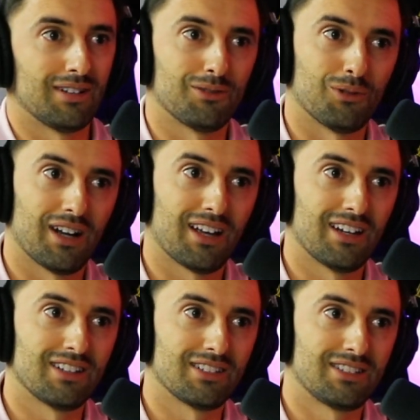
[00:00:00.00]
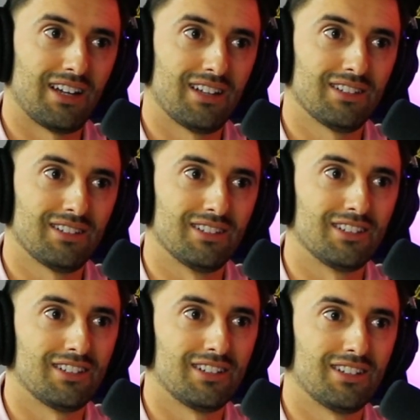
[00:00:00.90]
what I can understand,
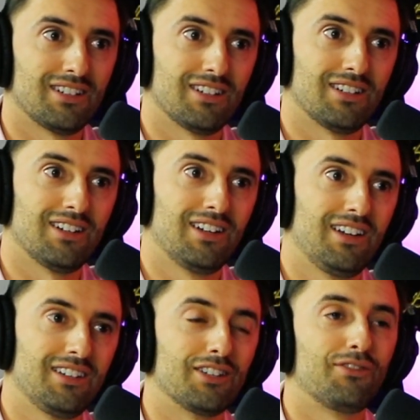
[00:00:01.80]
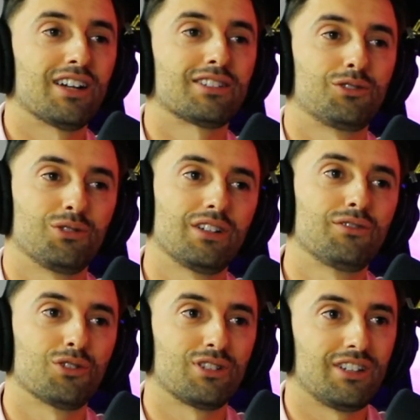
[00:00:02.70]
the advice that you
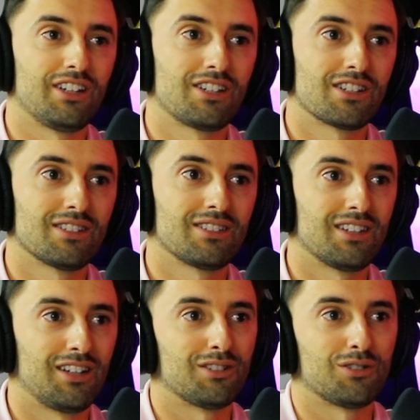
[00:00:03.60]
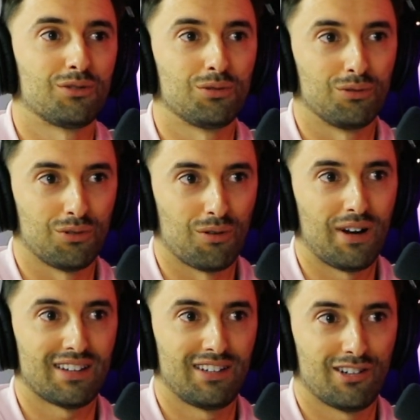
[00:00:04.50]
give to the clinicians is to
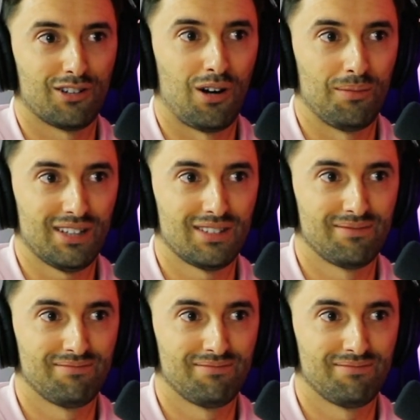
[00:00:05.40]
correct their ergonomics